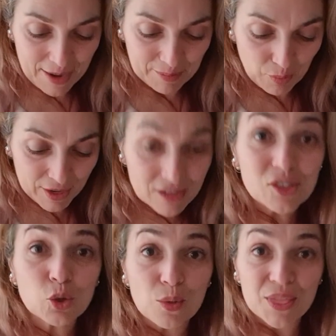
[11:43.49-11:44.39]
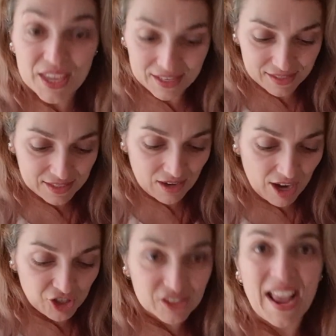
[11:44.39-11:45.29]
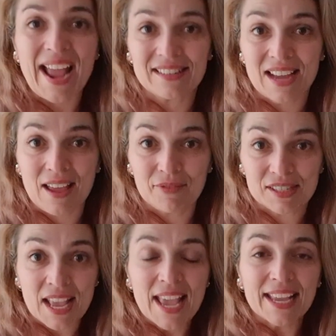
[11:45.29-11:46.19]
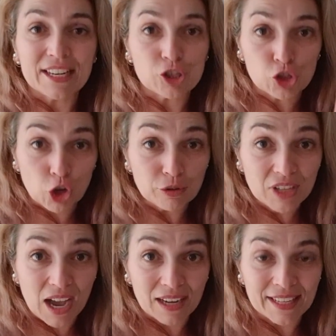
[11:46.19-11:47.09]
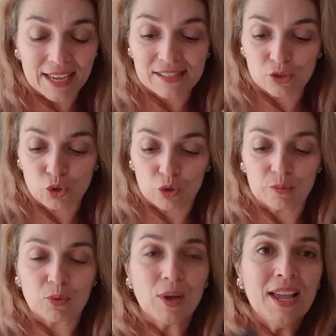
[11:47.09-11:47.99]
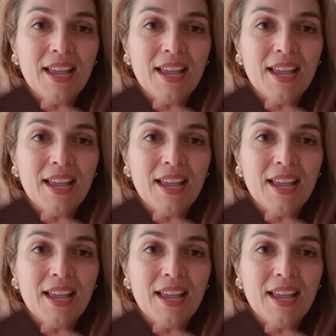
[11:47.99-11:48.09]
But when I saw this, I just had to have this. It is so darling, it's adorable.